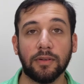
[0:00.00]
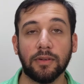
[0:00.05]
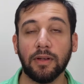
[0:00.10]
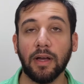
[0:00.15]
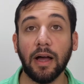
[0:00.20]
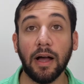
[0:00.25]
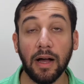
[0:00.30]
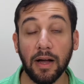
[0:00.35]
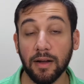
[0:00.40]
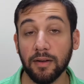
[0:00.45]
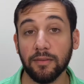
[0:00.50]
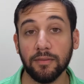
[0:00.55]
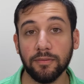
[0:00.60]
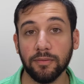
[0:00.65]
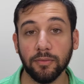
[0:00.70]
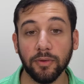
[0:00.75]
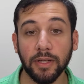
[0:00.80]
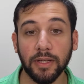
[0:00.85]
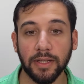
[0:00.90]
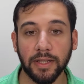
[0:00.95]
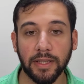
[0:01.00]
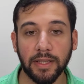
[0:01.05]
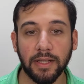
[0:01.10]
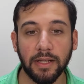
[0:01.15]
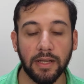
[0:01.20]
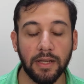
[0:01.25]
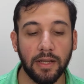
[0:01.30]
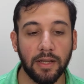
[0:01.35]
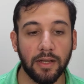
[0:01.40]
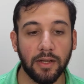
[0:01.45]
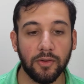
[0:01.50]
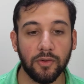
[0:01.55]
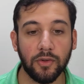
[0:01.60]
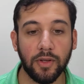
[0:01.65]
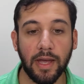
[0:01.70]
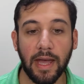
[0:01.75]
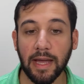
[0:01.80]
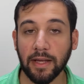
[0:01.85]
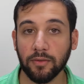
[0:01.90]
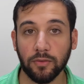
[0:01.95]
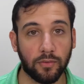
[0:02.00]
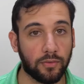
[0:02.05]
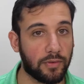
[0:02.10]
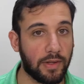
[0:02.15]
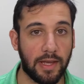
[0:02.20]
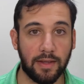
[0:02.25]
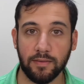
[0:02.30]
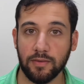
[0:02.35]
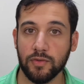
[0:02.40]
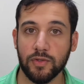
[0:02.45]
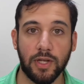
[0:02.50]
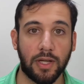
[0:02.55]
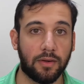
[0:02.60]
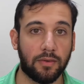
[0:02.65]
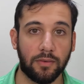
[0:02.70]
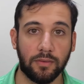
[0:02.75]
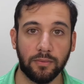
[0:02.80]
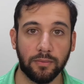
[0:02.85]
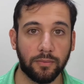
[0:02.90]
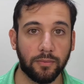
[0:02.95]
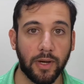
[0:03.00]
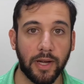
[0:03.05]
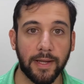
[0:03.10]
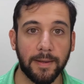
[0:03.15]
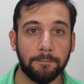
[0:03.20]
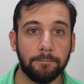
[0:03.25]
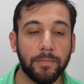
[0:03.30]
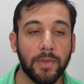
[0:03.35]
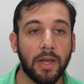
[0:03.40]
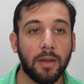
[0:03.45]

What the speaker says: of really exercise in general, right?